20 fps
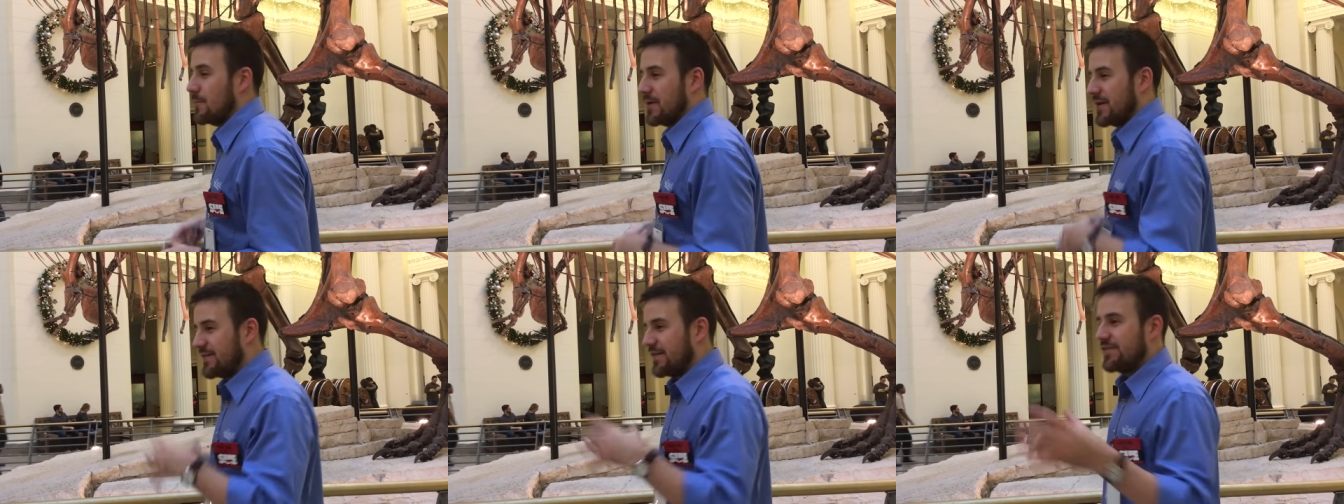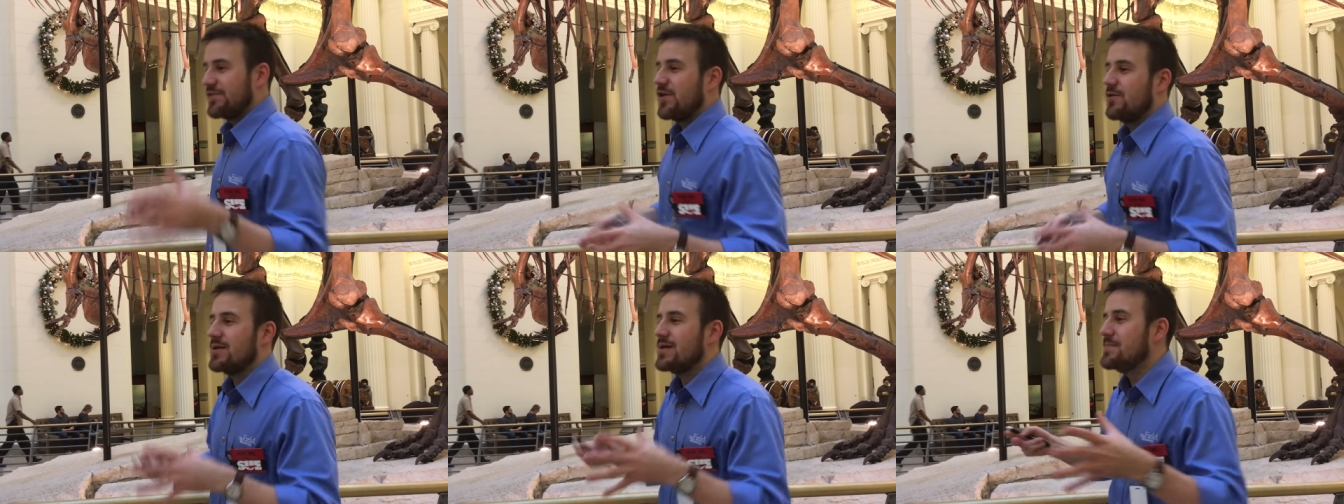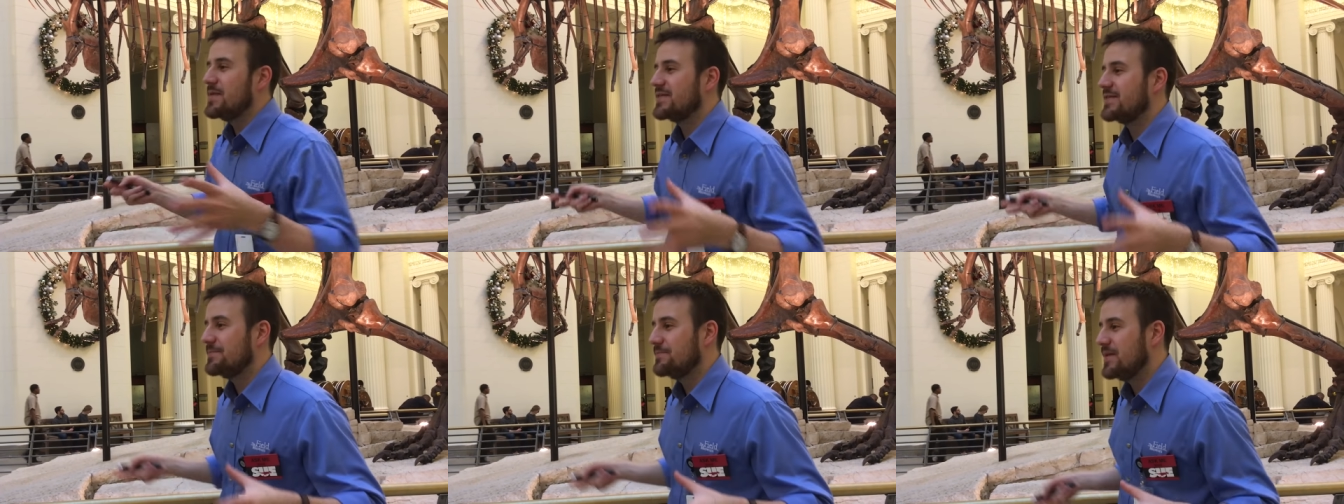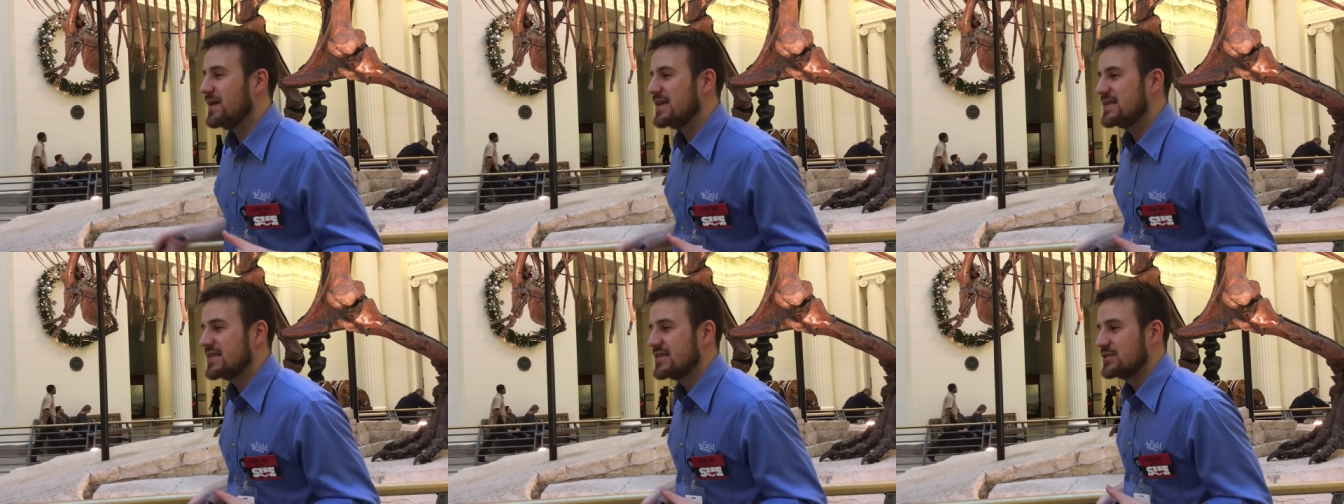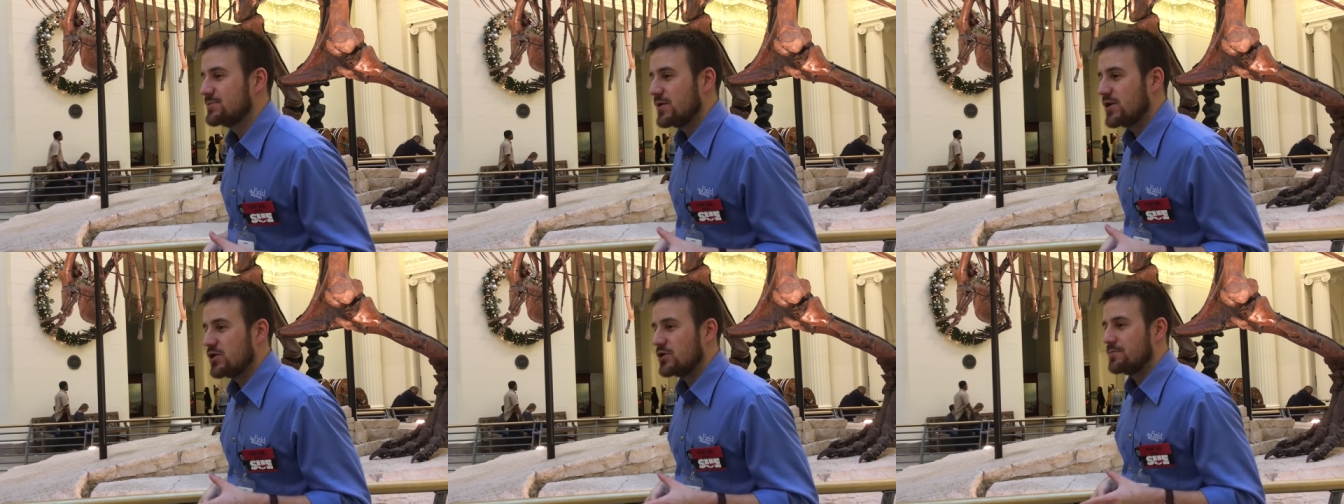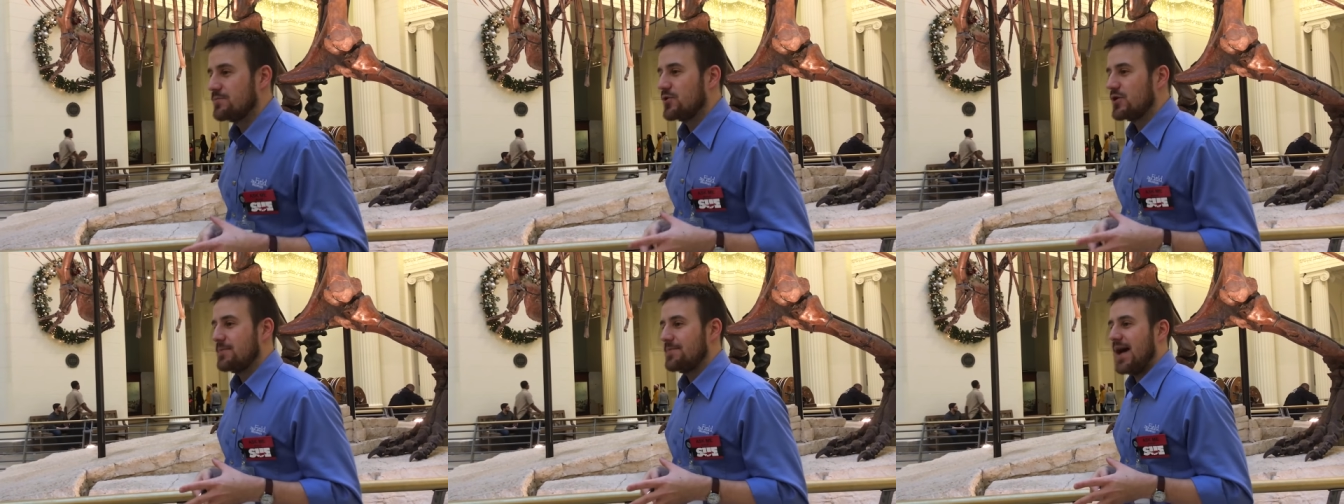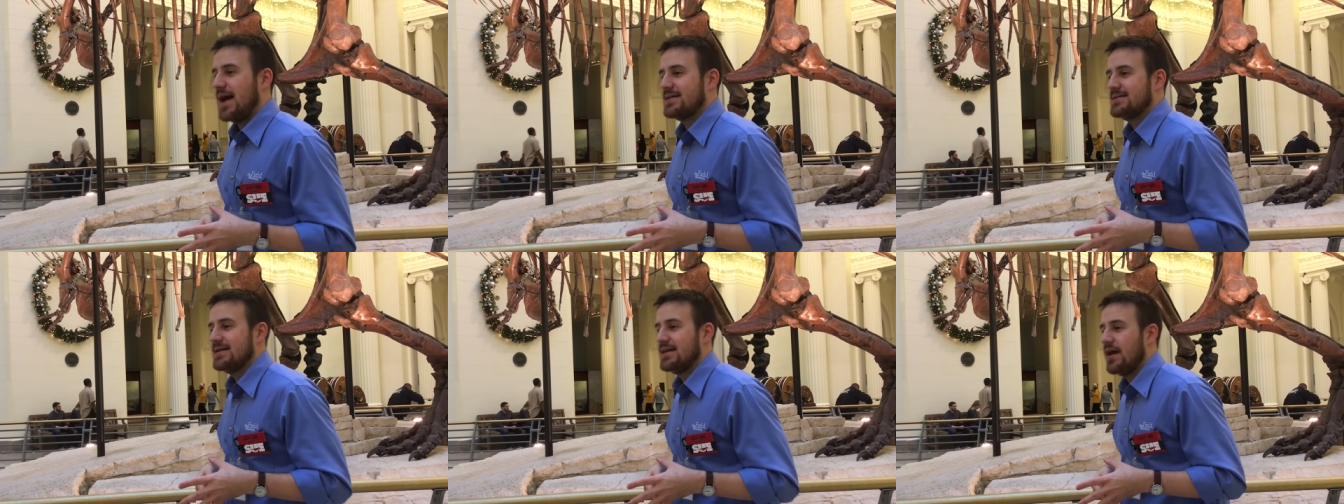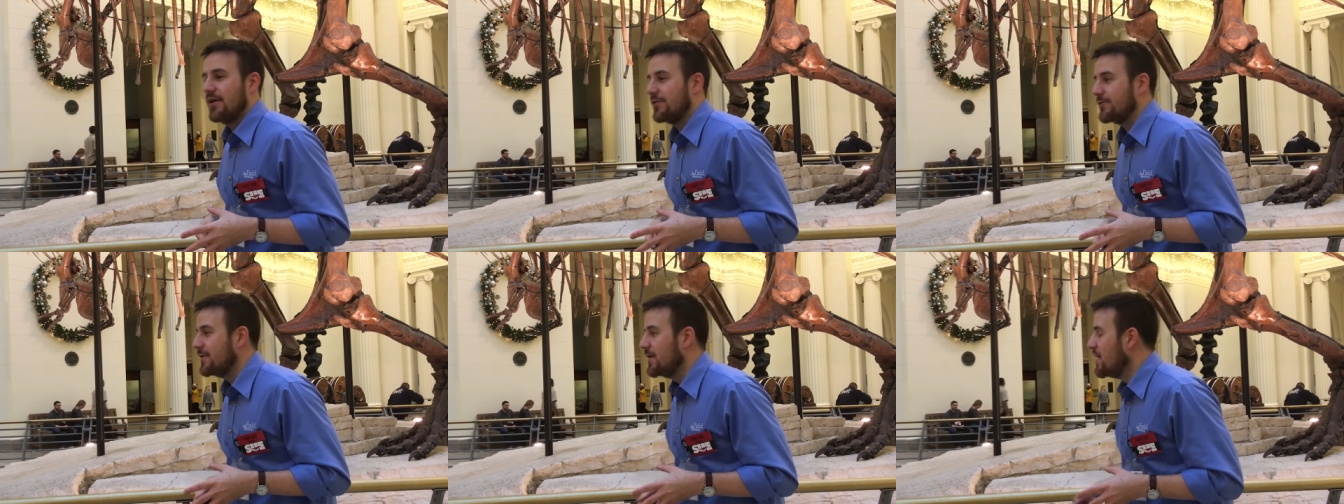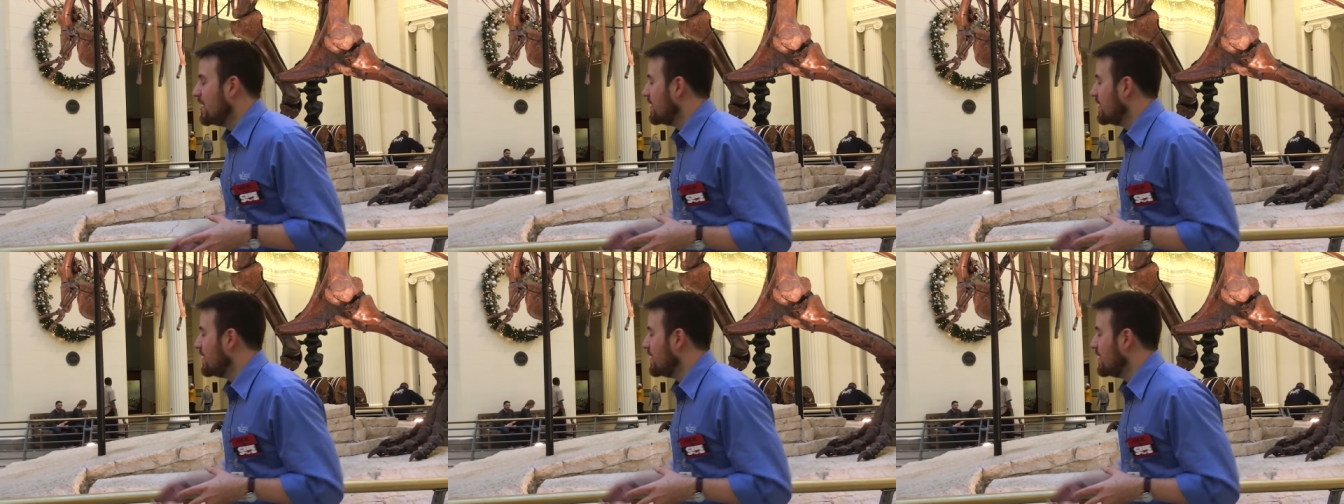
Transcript: one, but it's in so many bits and pieces, we couldn't put it back together.